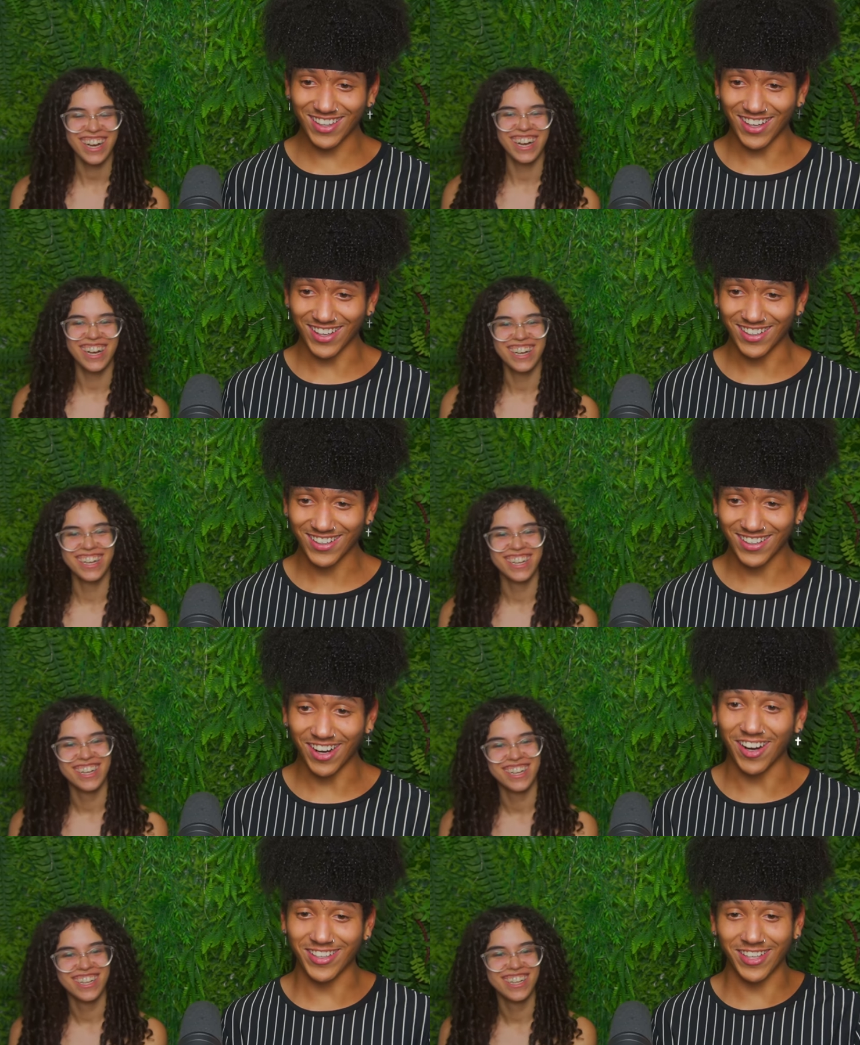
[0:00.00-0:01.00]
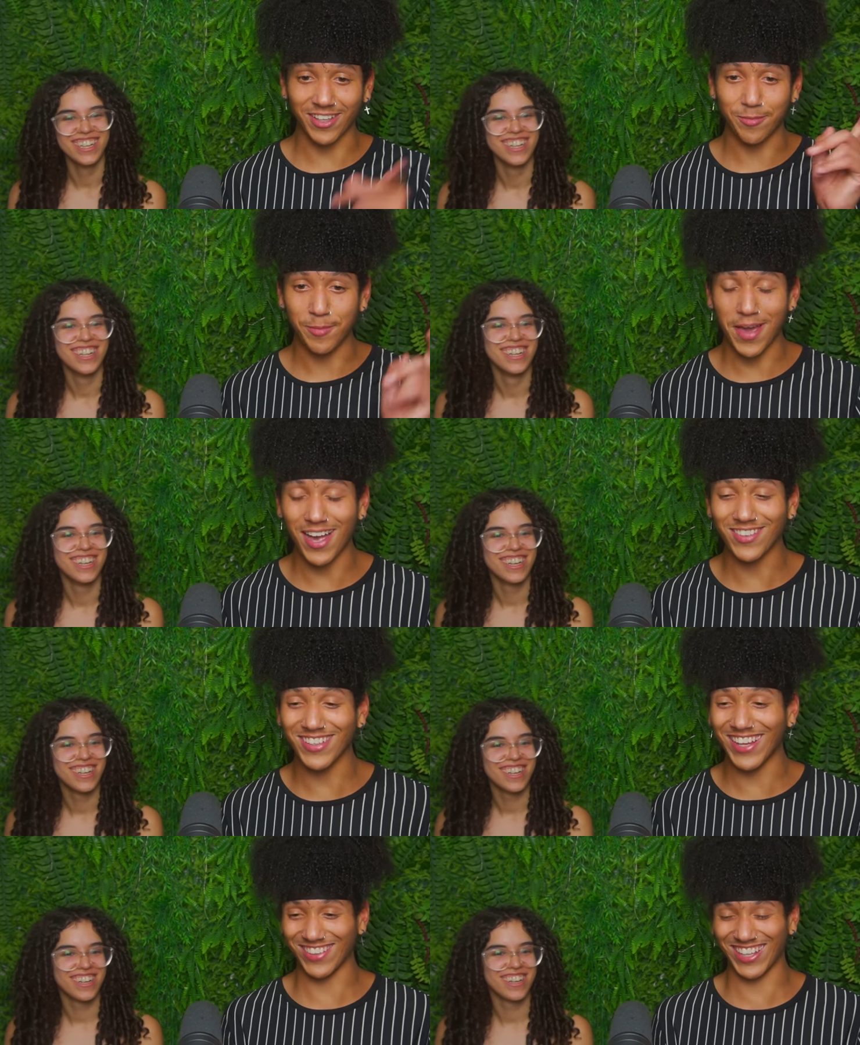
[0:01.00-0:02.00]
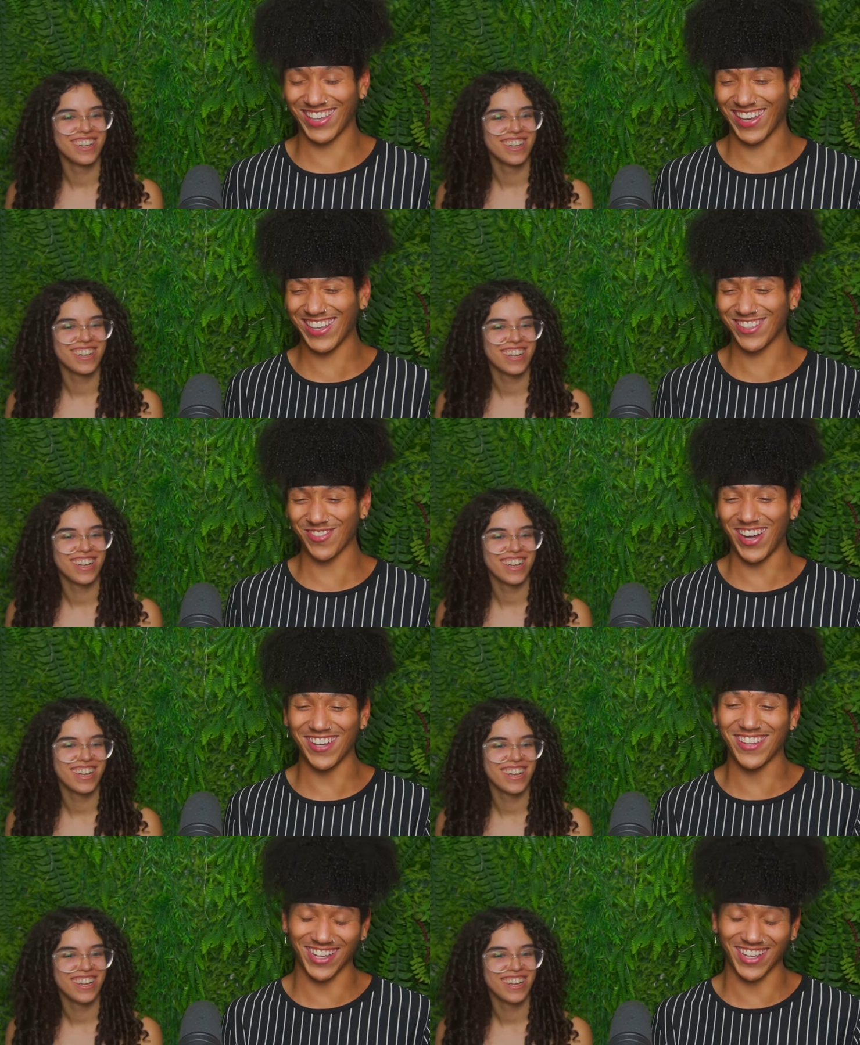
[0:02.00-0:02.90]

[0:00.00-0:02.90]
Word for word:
Speaker 1: that. All right, kill him. Imagine that the king smiled